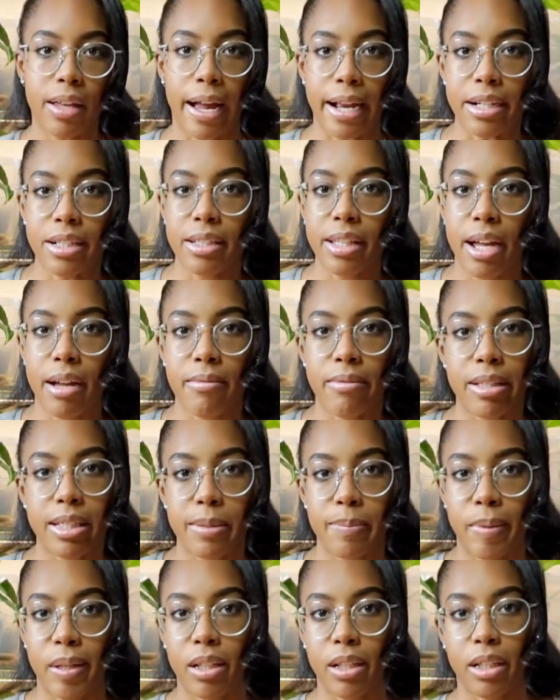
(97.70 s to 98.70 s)
I just have
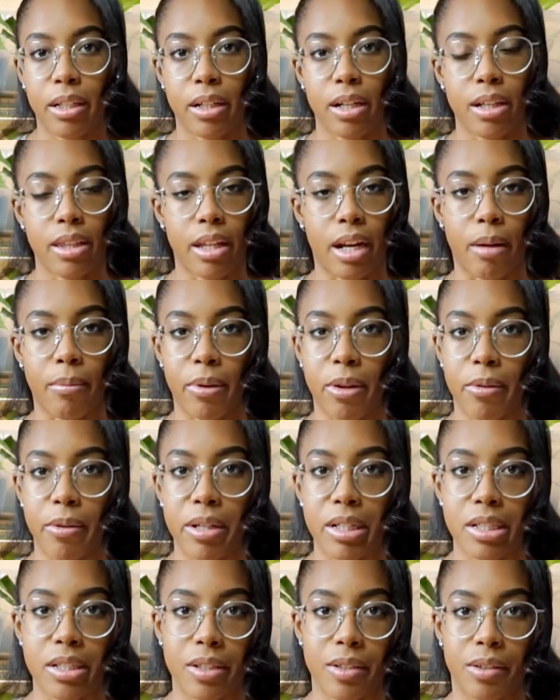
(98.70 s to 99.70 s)
this bin here that I'm
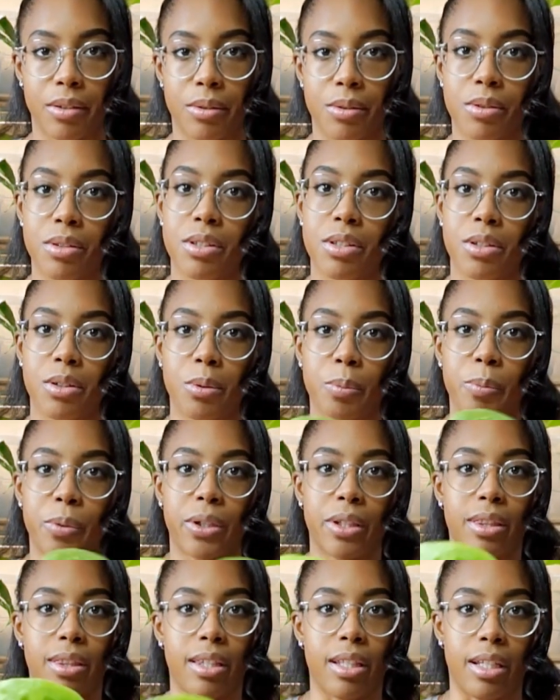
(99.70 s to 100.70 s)
going to use to
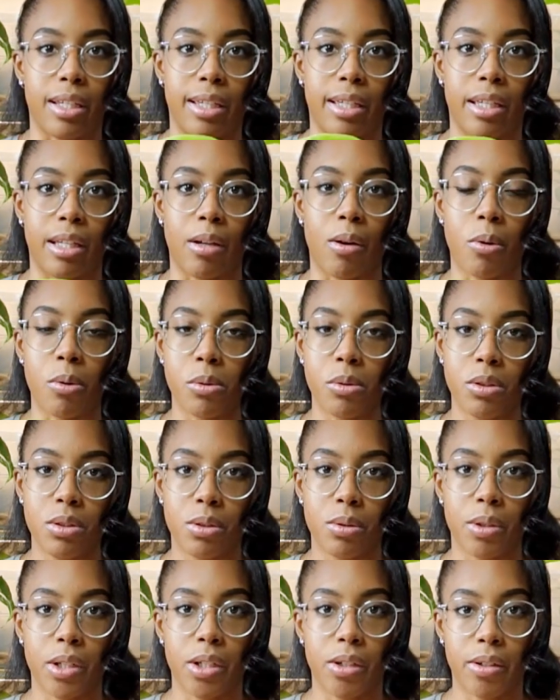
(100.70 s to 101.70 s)
put the old
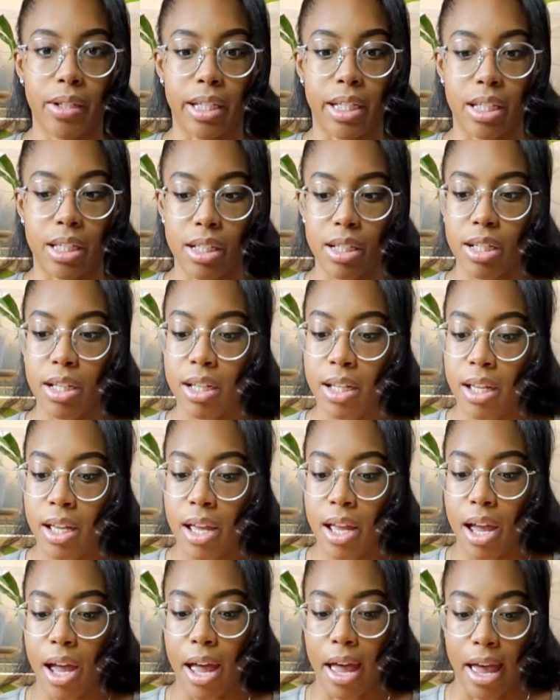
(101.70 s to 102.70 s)
soil in,
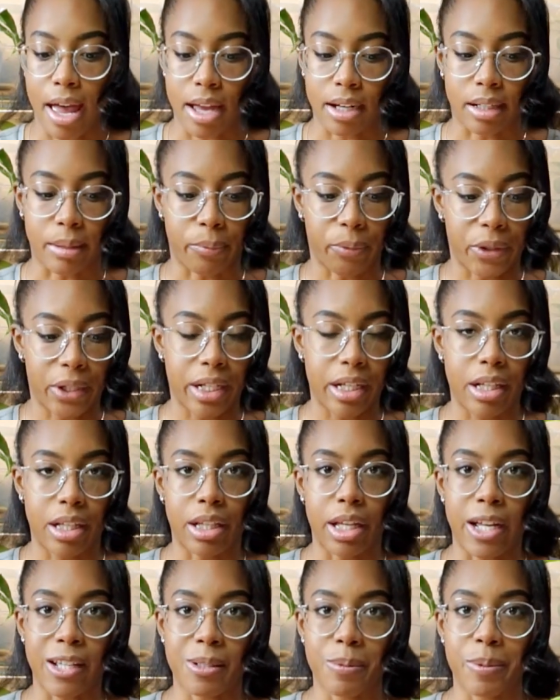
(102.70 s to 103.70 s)
and I'm wearing
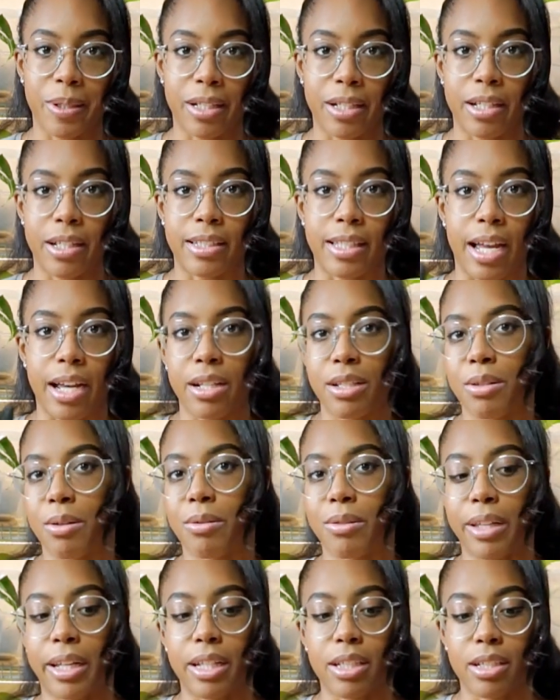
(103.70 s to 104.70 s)
gloves because I
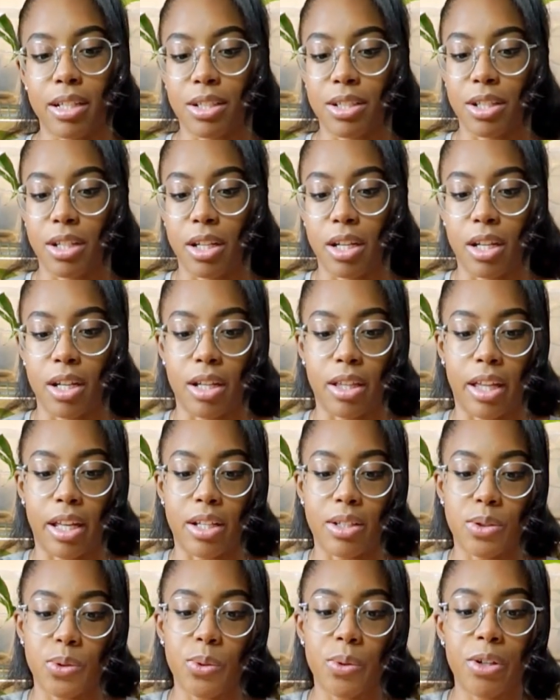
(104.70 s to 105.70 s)
don't like touching
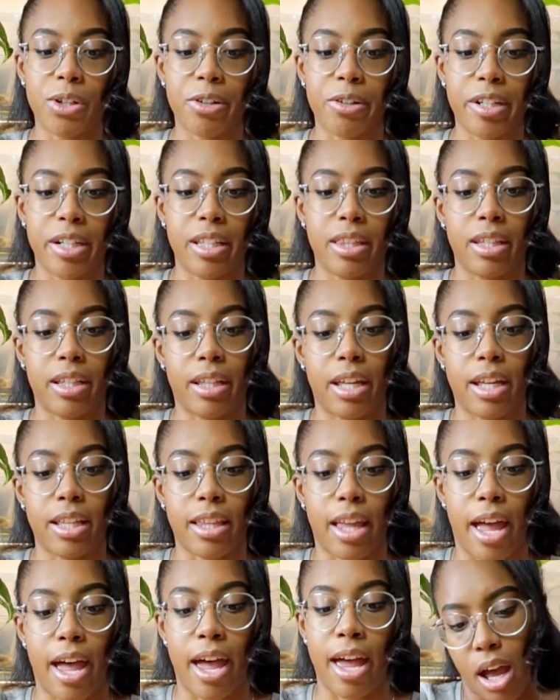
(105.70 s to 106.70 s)
like soil or anything like
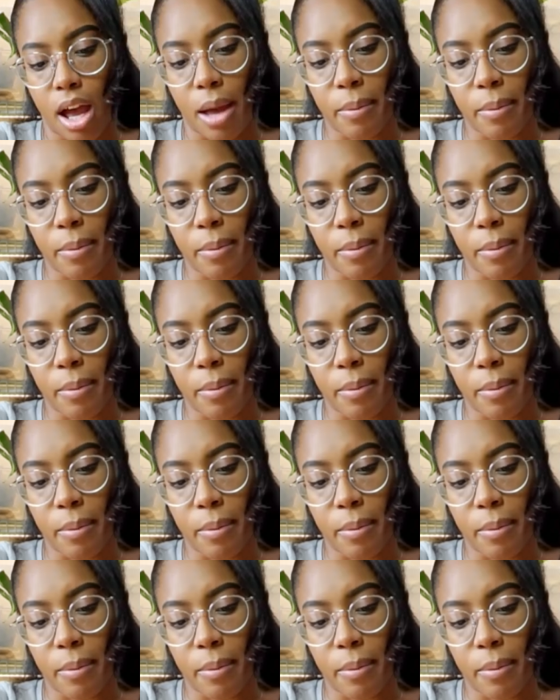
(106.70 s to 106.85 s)
that.